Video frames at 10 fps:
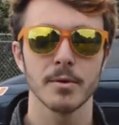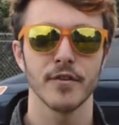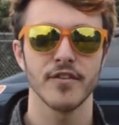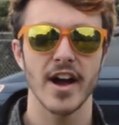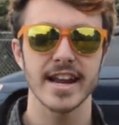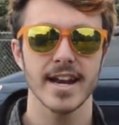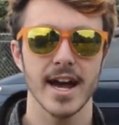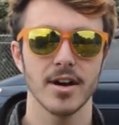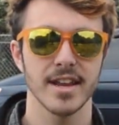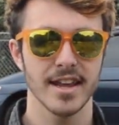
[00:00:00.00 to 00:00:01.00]
will find
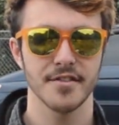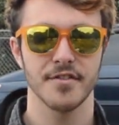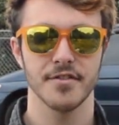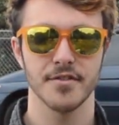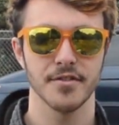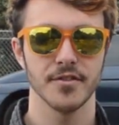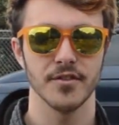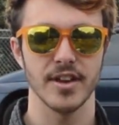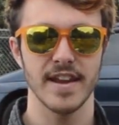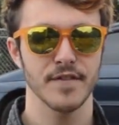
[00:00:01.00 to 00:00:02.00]
out
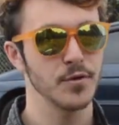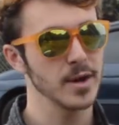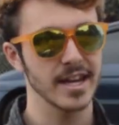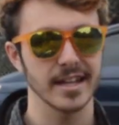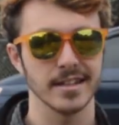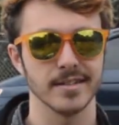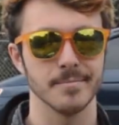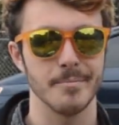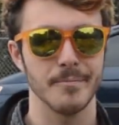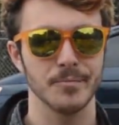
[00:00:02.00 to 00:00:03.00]
if we
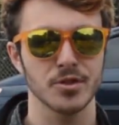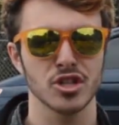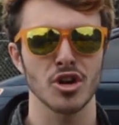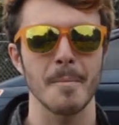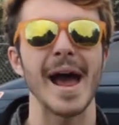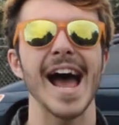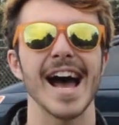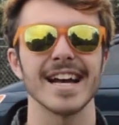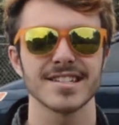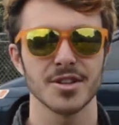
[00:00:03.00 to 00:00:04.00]
can
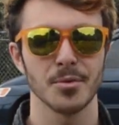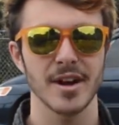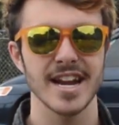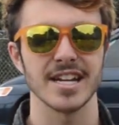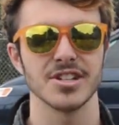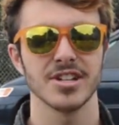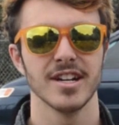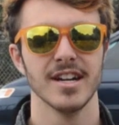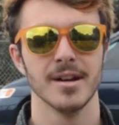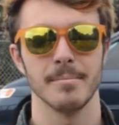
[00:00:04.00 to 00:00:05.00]
surpass the range.
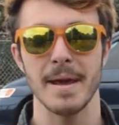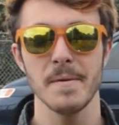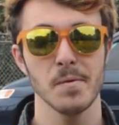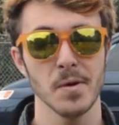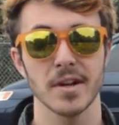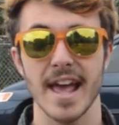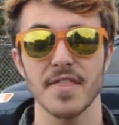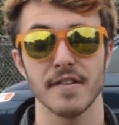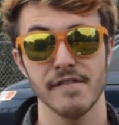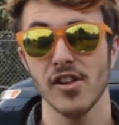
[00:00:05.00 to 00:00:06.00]
Maybe we'll
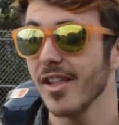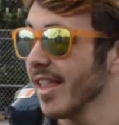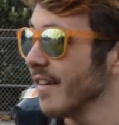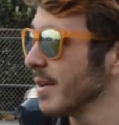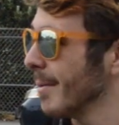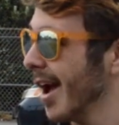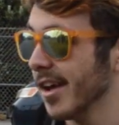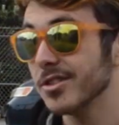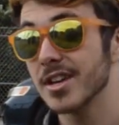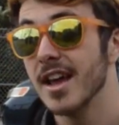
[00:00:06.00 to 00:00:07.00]
get the full 11
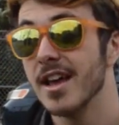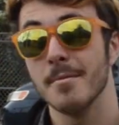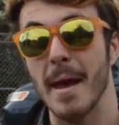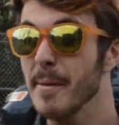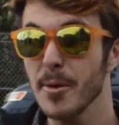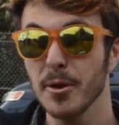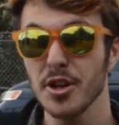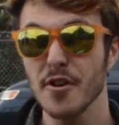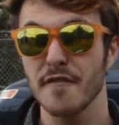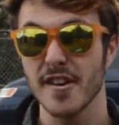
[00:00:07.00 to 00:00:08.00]
miles. Maybe we'll
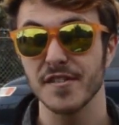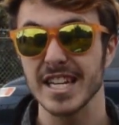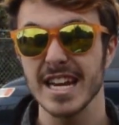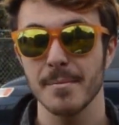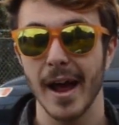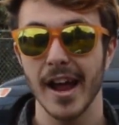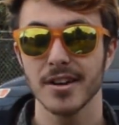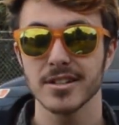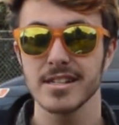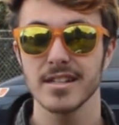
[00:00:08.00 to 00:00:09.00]
do 15
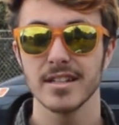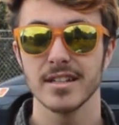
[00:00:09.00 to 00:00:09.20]
miles.